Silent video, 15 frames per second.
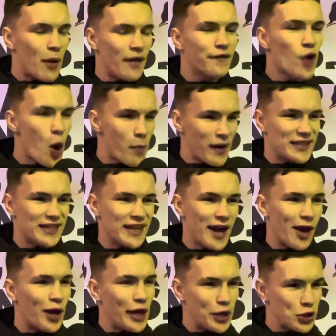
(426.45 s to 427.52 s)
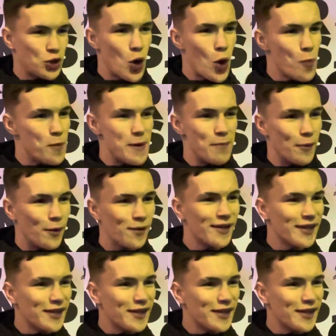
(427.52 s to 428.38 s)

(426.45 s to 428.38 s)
I've got my skill. I can show people